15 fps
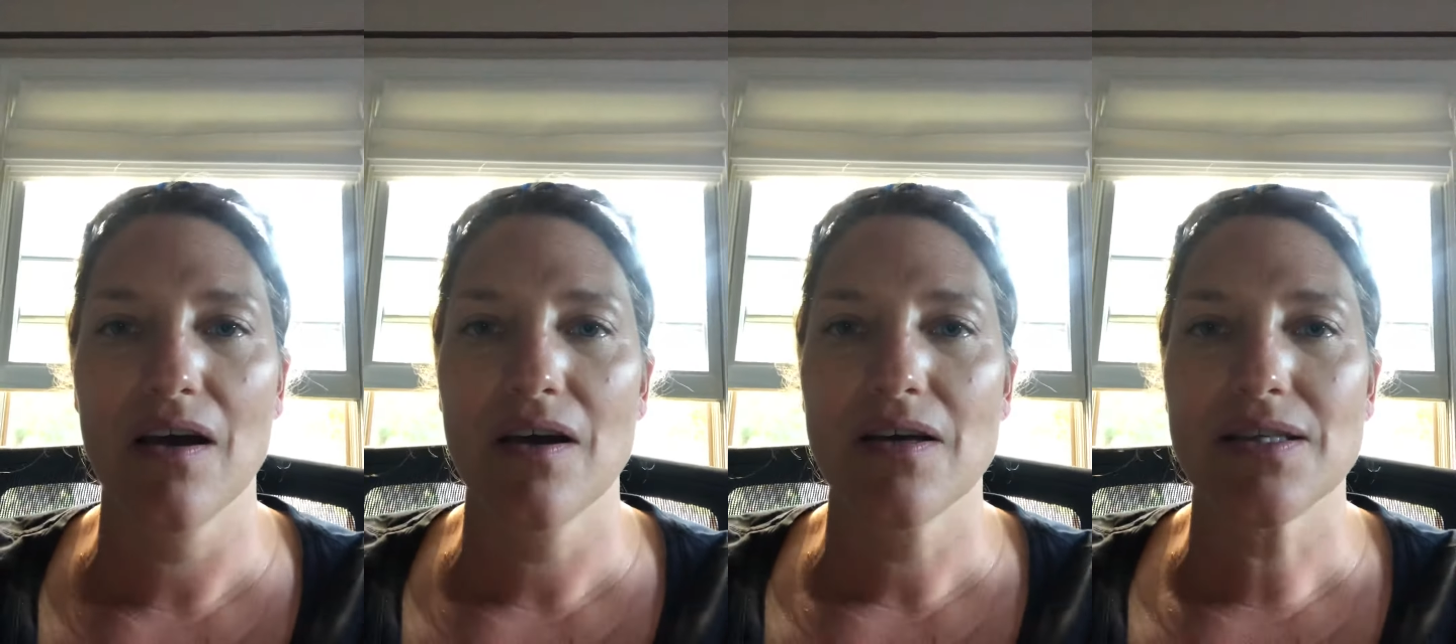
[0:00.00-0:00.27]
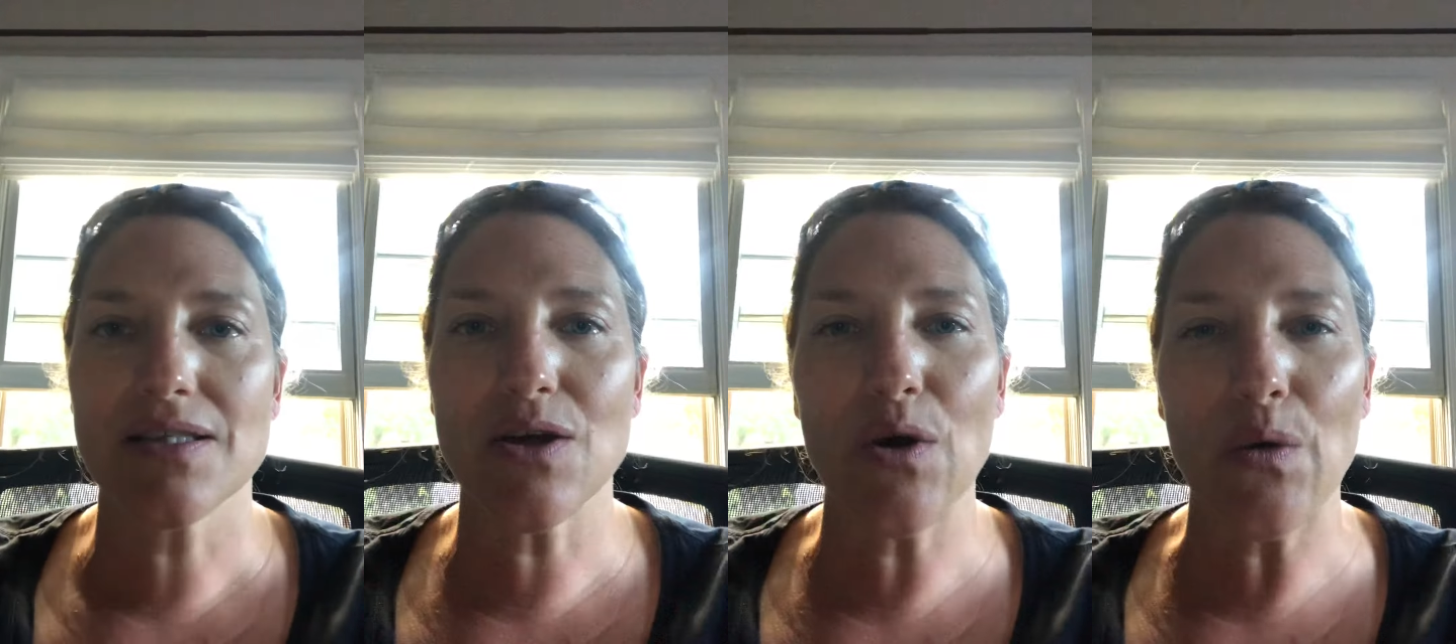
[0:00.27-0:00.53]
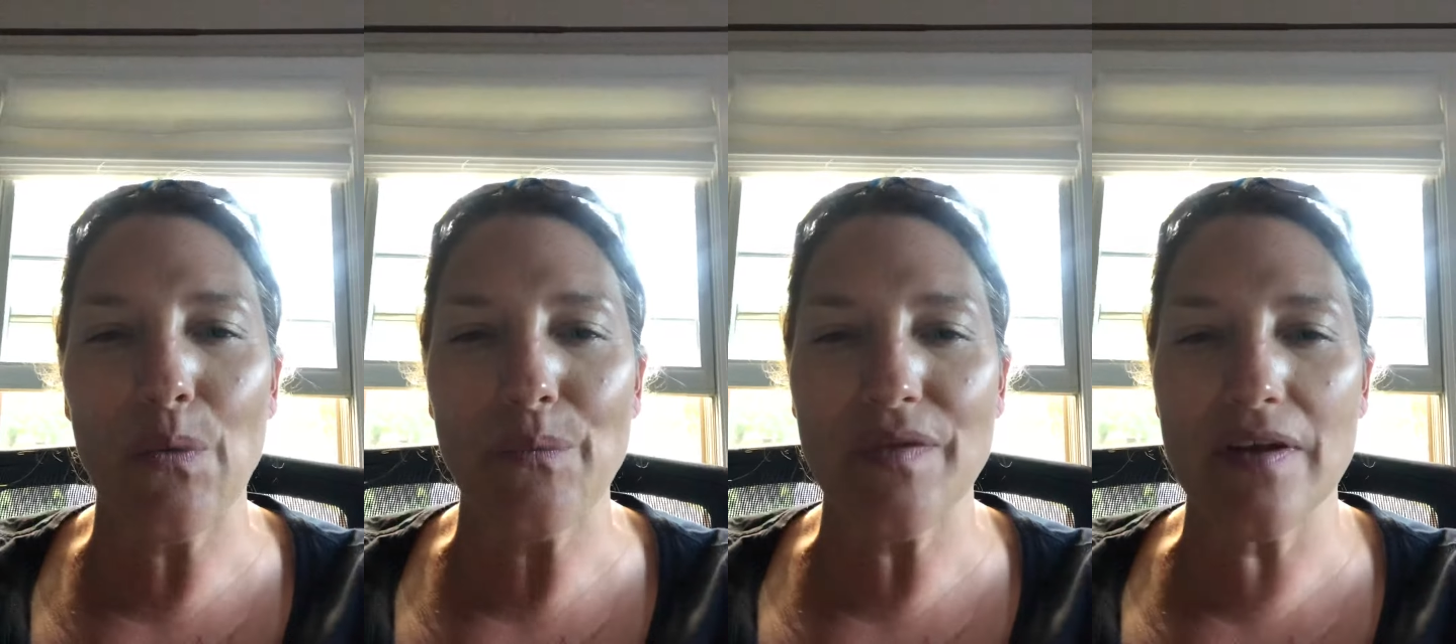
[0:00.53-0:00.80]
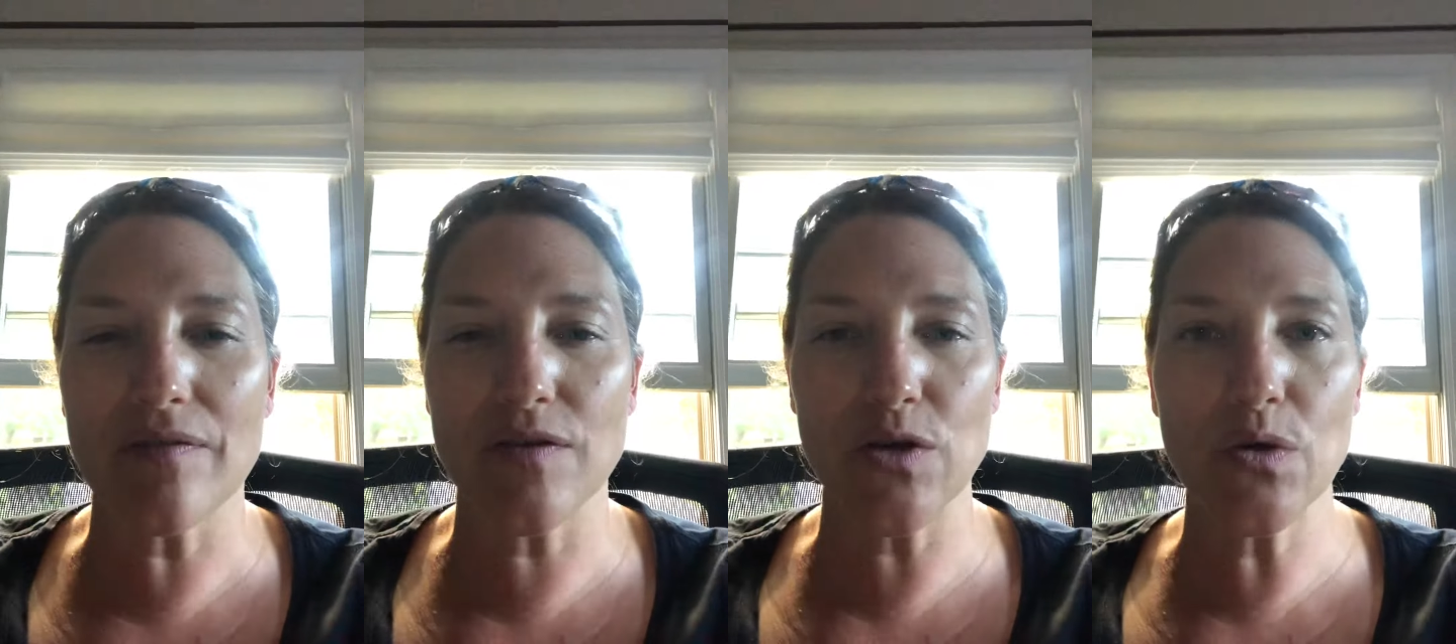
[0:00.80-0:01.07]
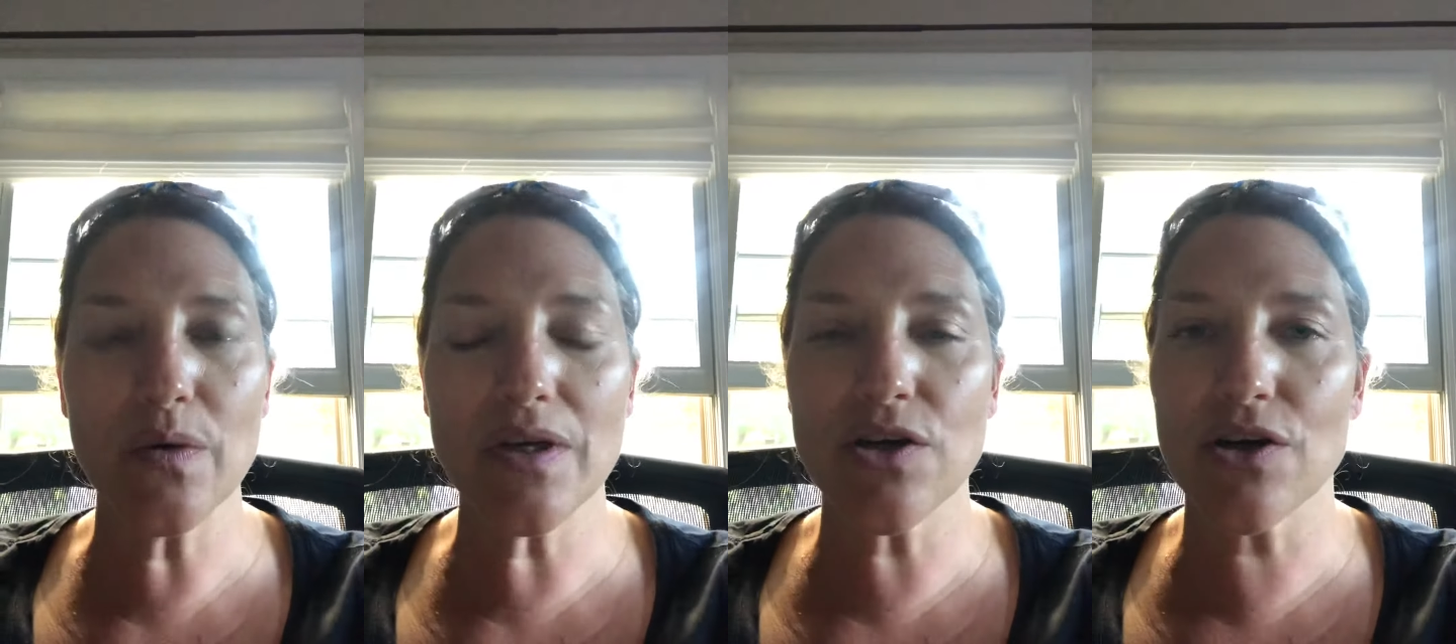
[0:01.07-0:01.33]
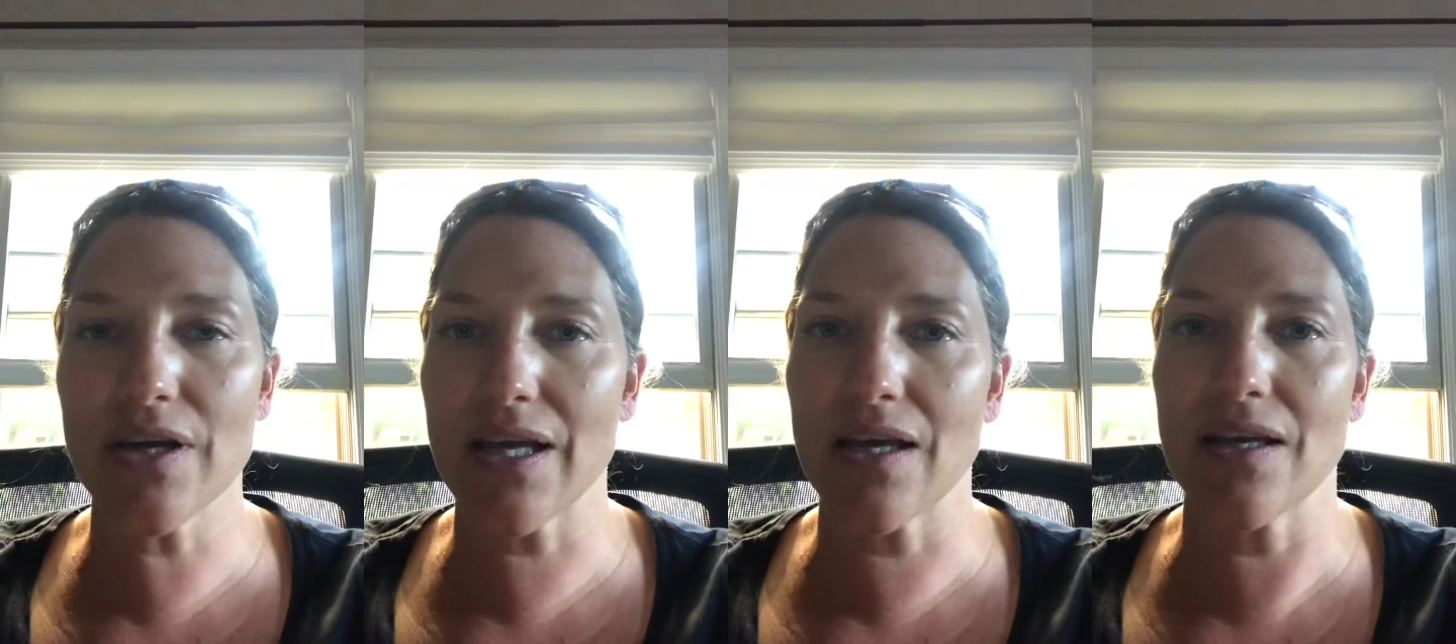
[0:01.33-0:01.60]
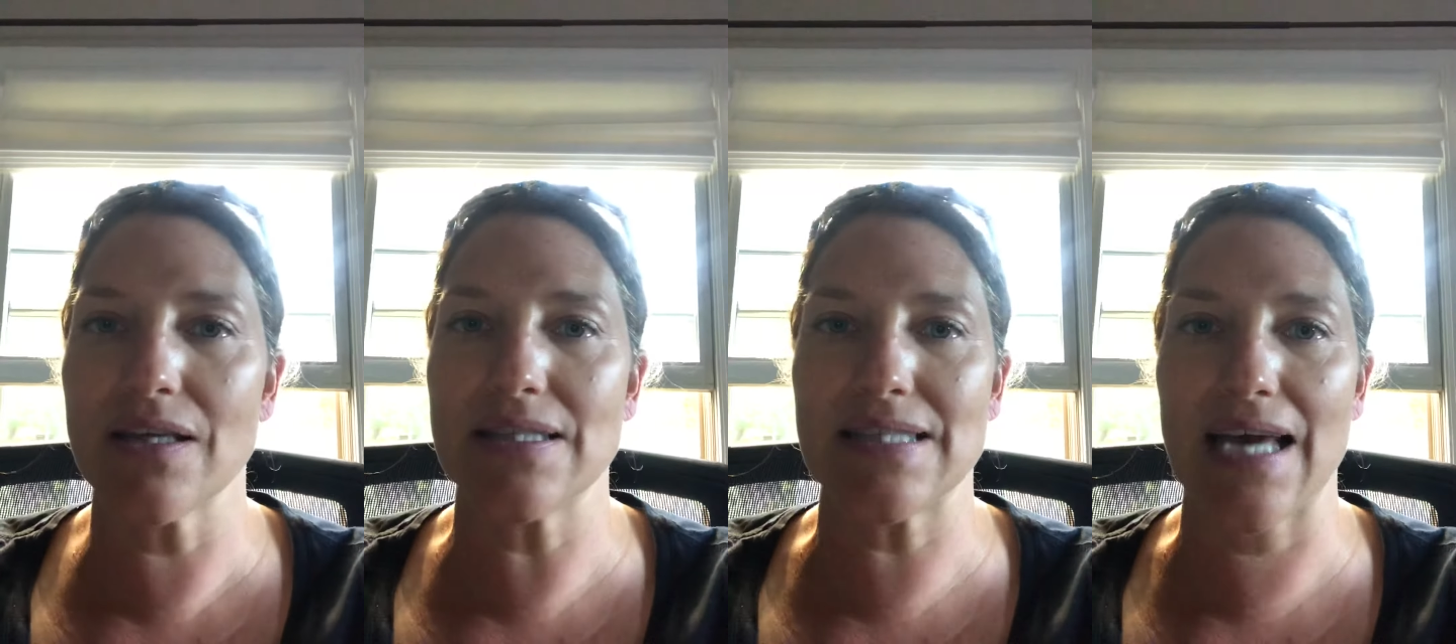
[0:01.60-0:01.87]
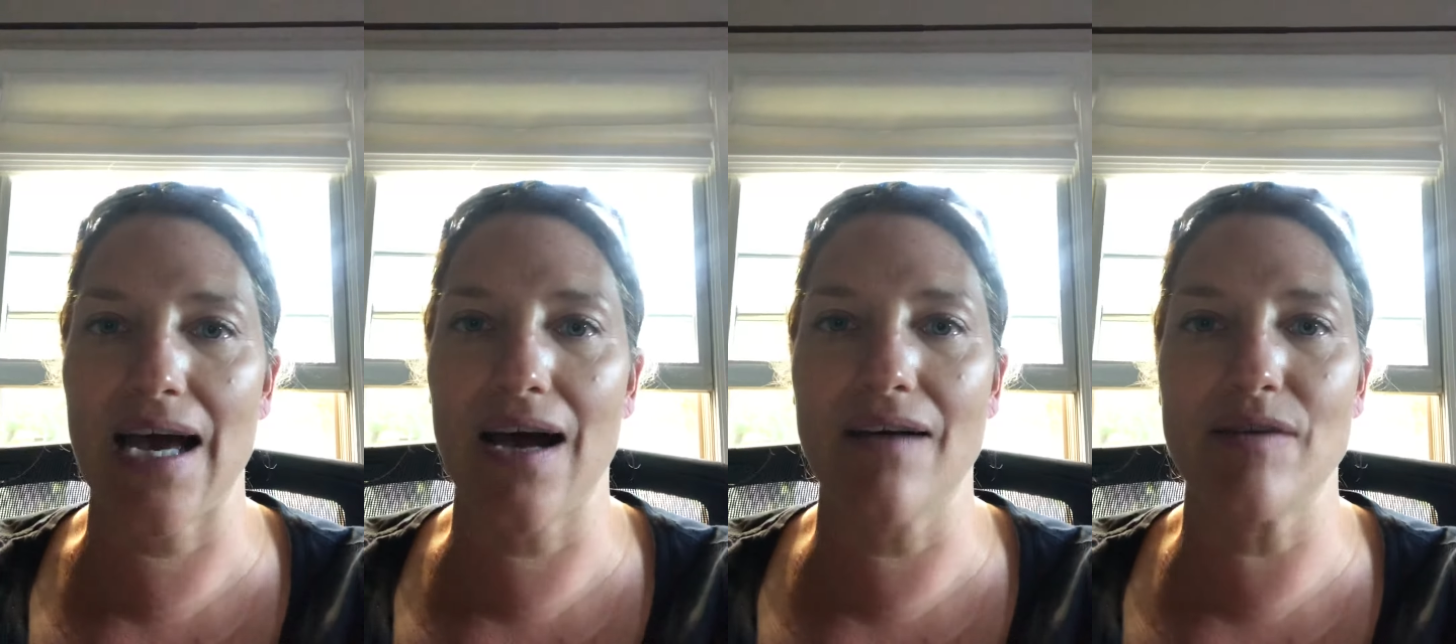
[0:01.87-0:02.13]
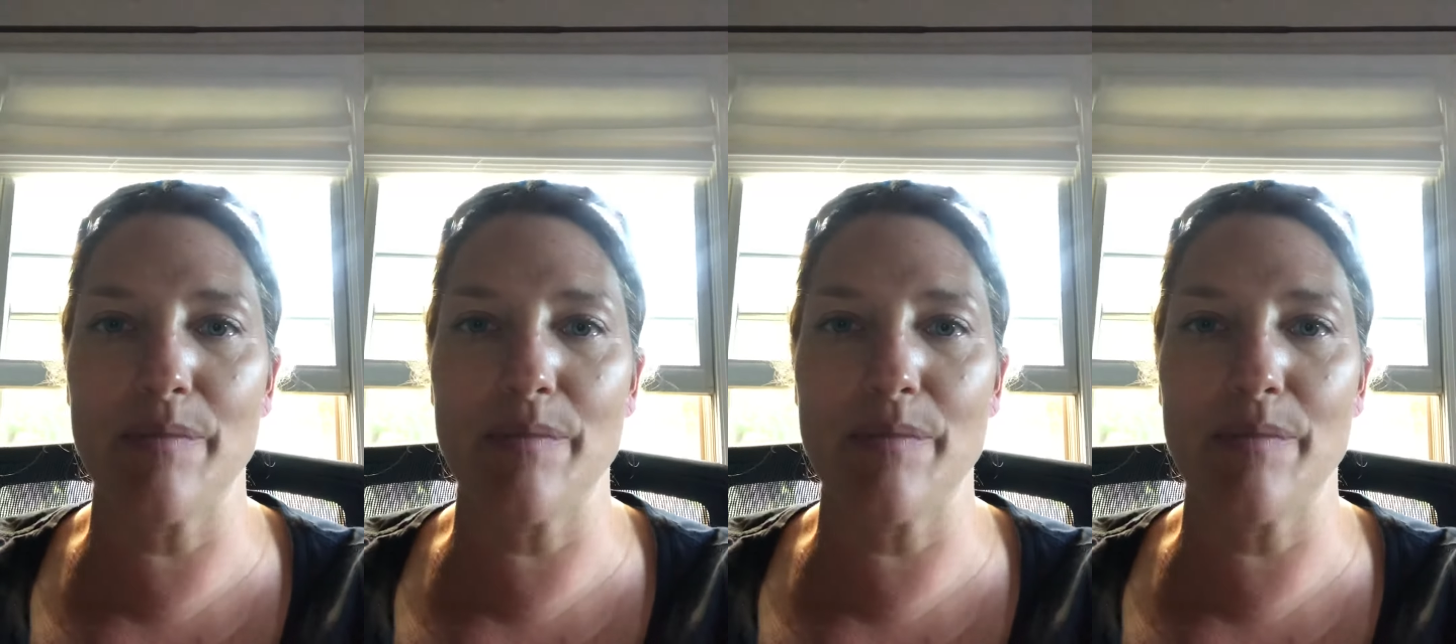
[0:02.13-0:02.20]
So if you and your kids have